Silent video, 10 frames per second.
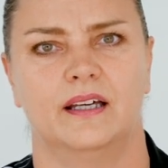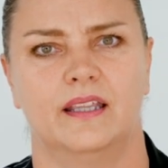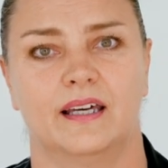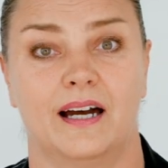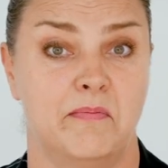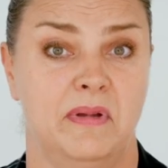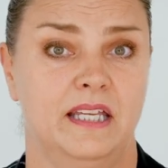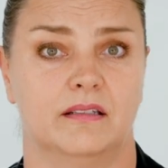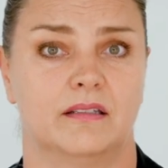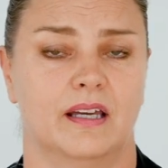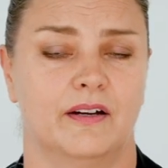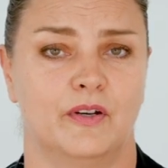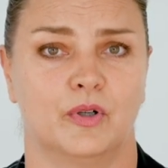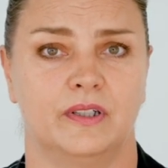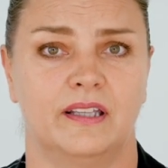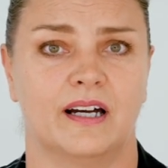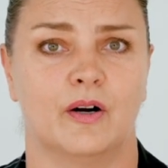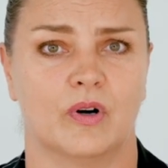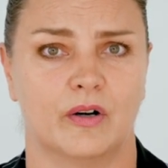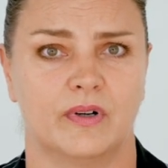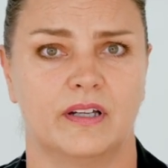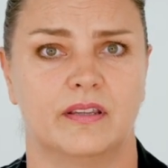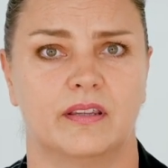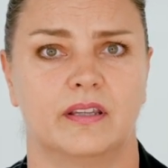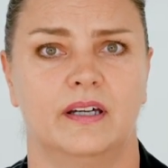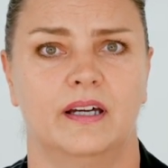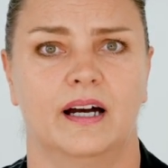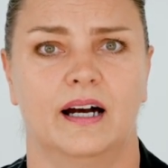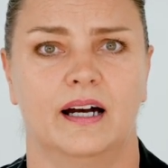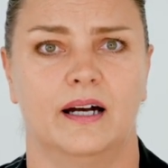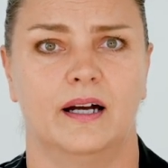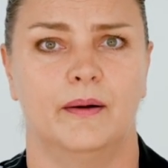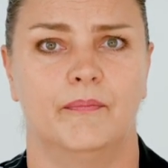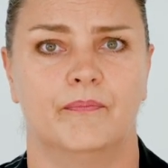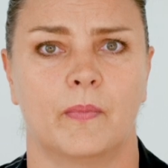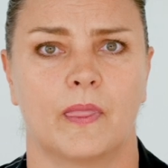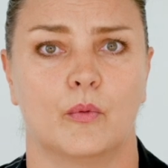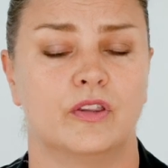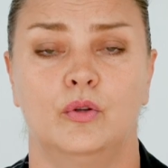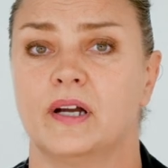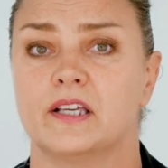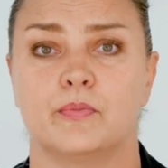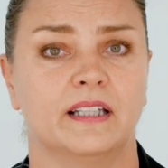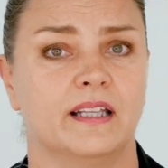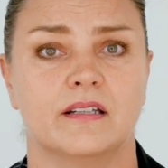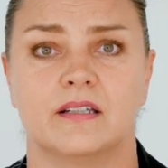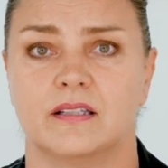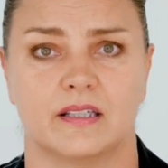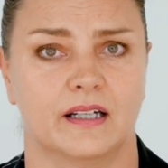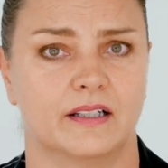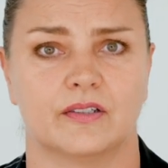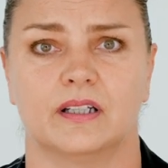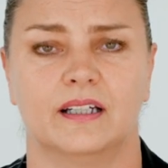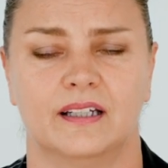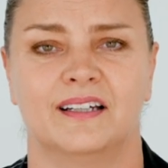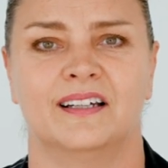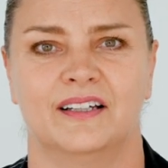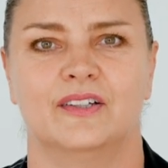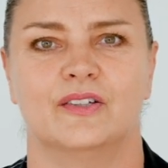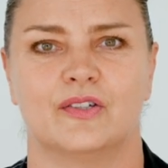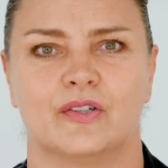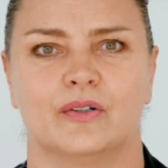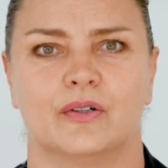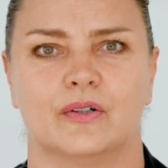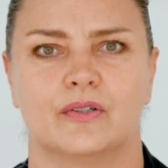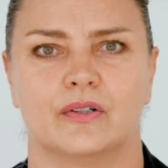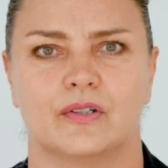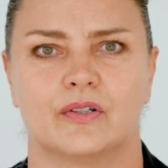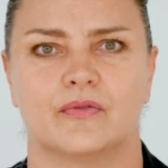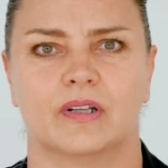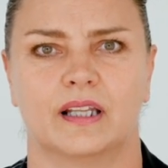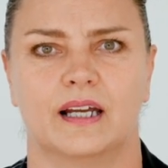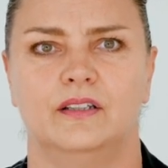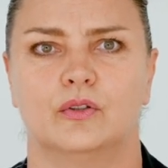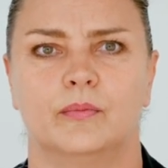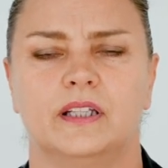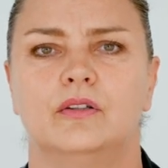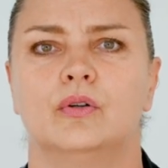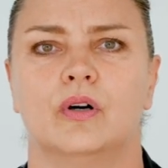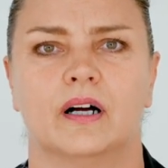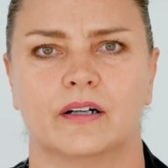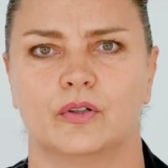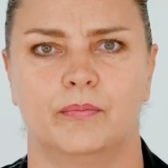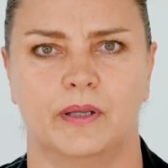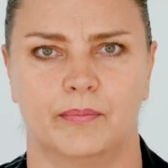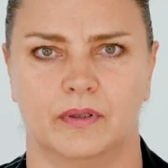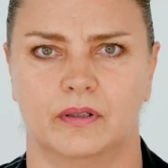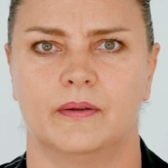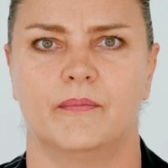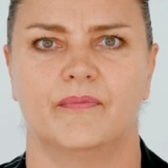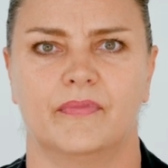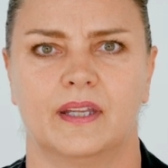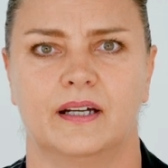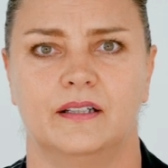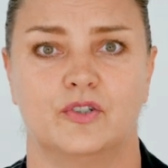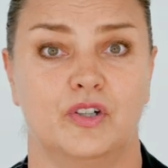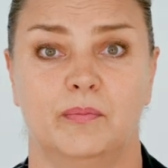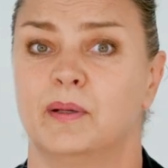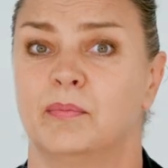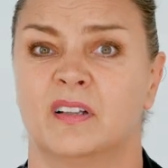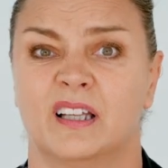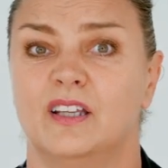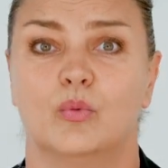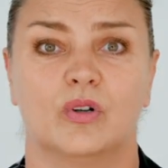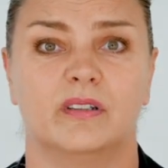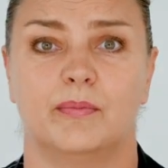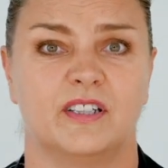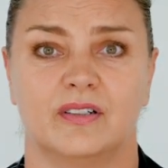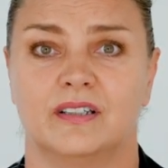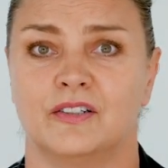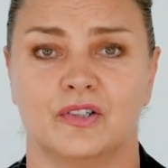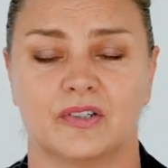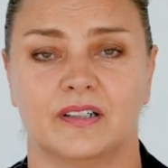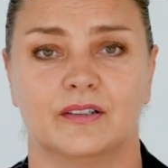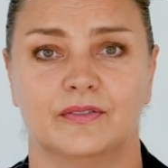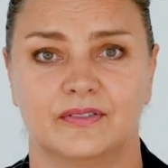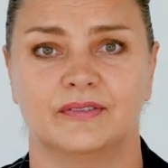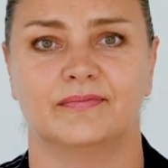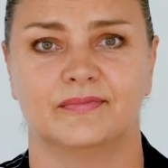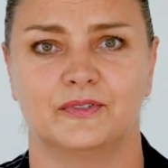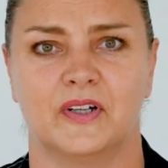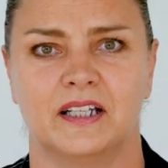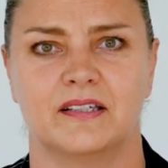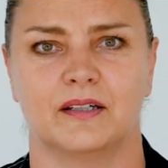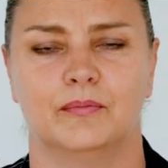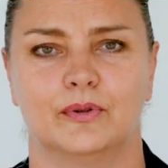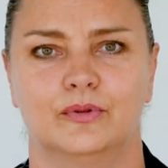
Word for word: that I meet, everybody that I work with, um, with no expectations, actually. So, so just really, and don't be too hard on people, and treat people like you want to be treated yourself. Very simple.